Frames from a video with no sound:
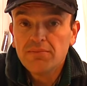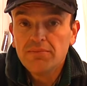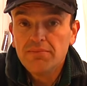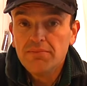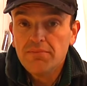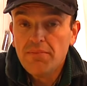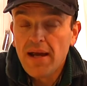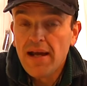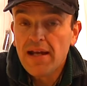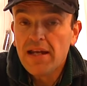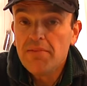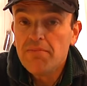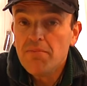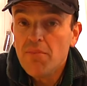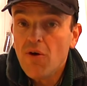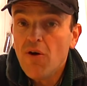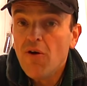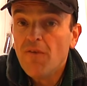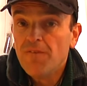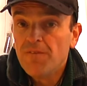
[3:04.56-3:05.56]
many
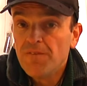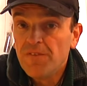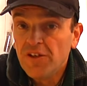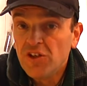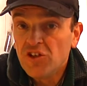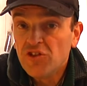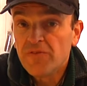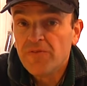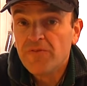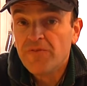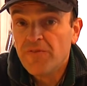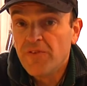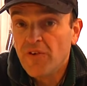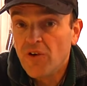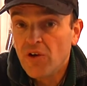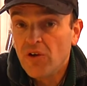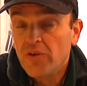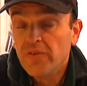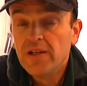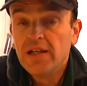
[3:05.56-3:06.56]
more fish
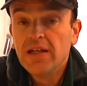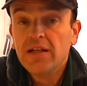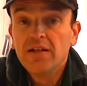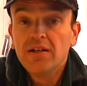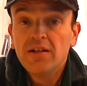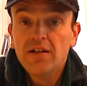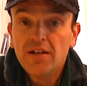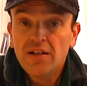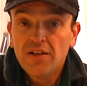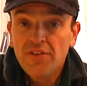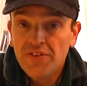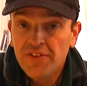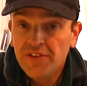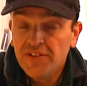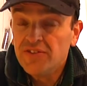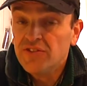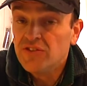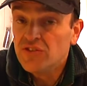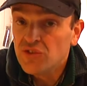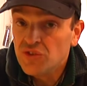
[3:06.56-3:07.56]
following
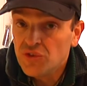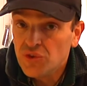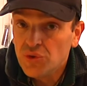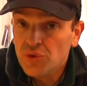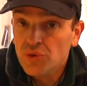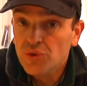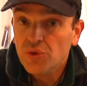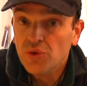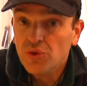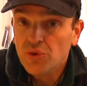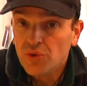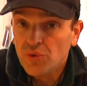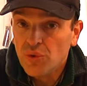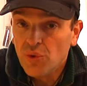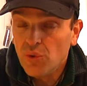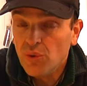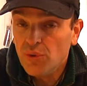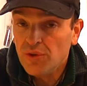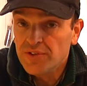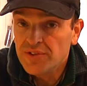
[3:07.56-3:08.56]
these two
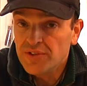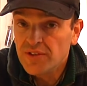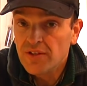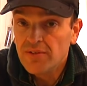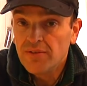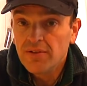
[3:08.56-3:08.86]
rules.